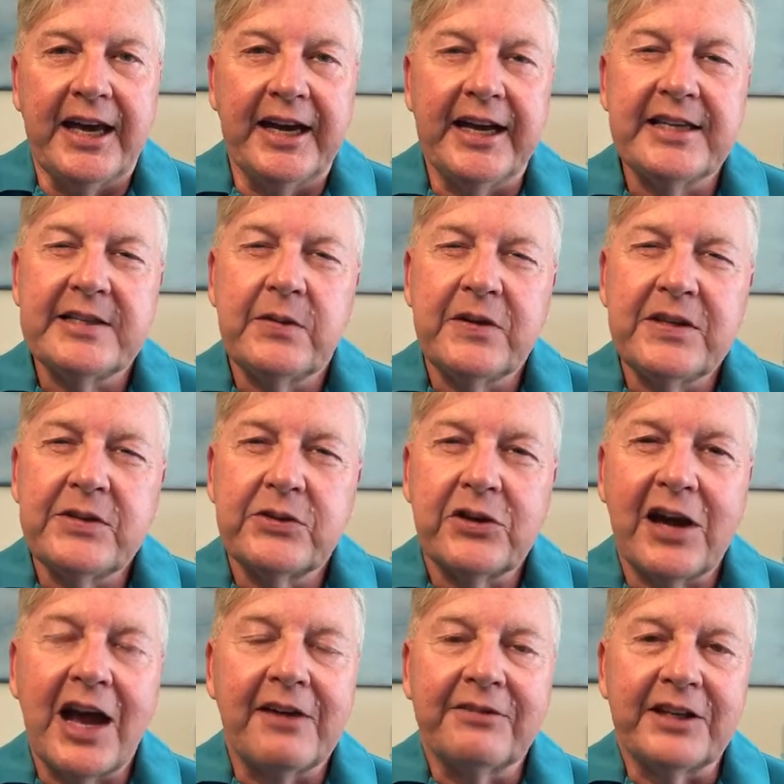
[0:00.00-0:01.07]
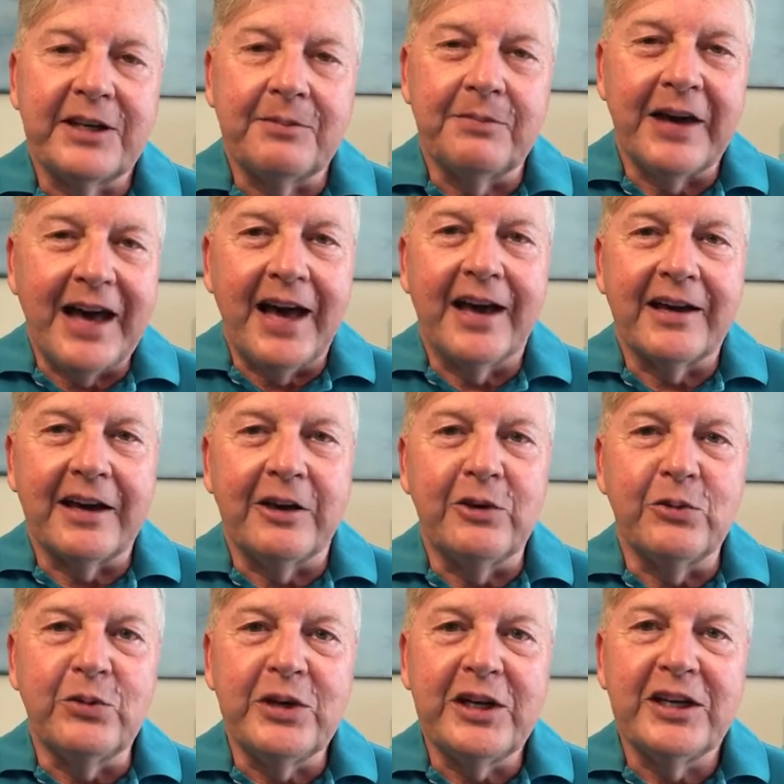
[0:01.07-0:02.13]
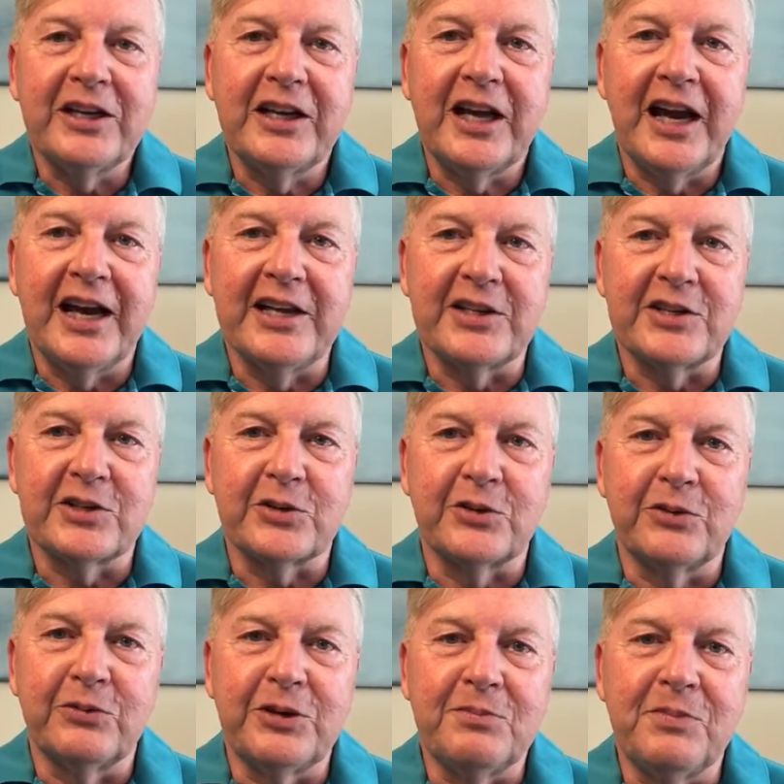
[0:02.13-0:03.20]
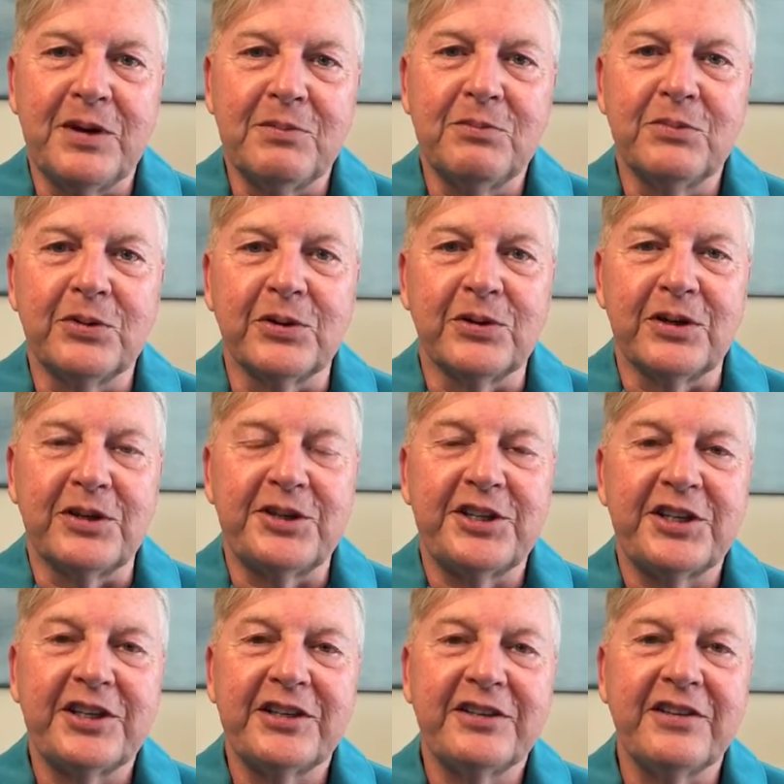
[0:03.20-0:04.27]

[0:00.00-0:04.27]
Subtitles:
And as I was traveling back, I realized or remembered